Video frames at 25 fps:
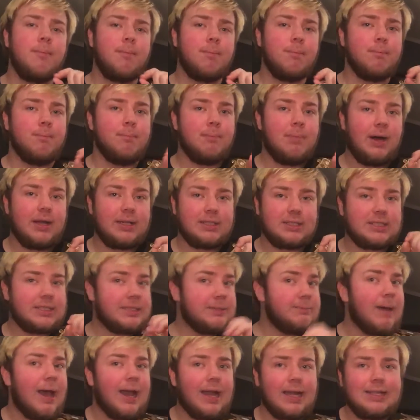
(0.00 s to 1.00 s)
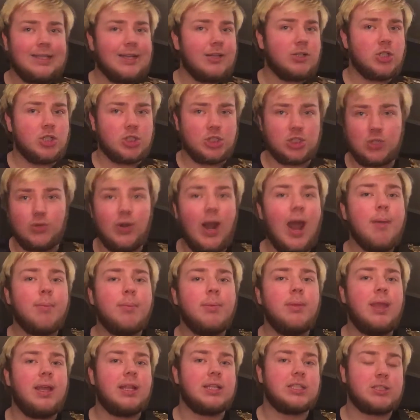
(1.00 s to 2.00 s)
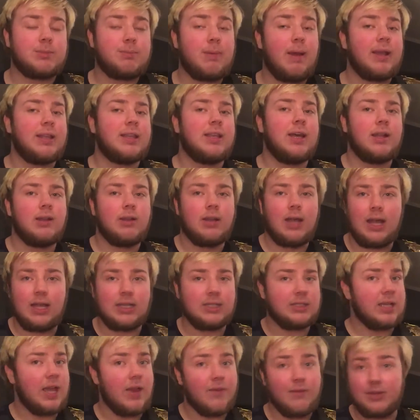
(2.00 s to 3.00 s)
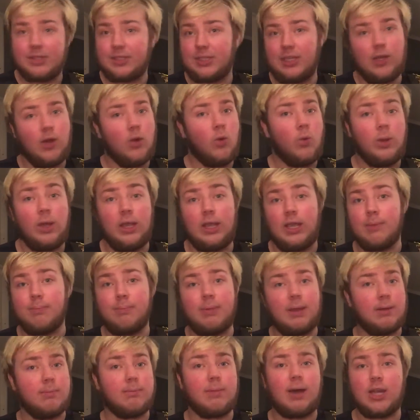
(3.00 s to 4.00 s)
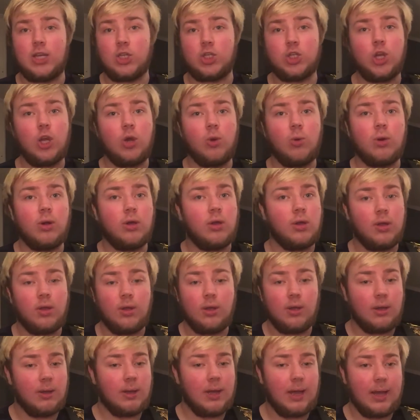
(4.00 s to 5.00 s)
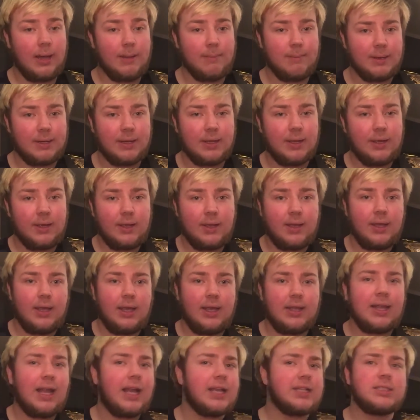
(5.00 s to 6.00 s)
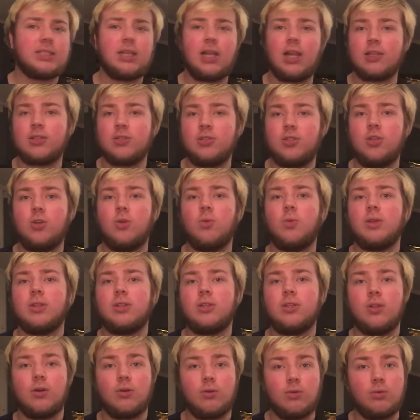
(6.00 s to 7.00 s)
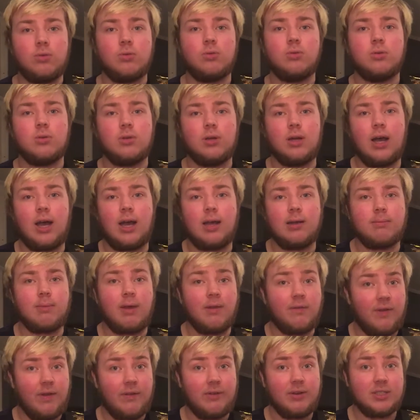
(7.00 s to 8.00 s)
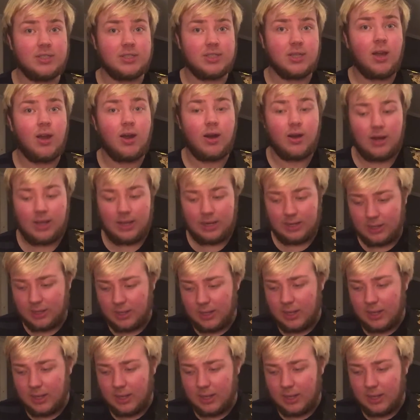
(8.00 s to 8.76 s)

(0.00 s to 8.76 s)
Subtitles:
But SmackDown just grabbed me, and SmackDown has every single week been my show. But it has a lot to do with, who my favorites are. And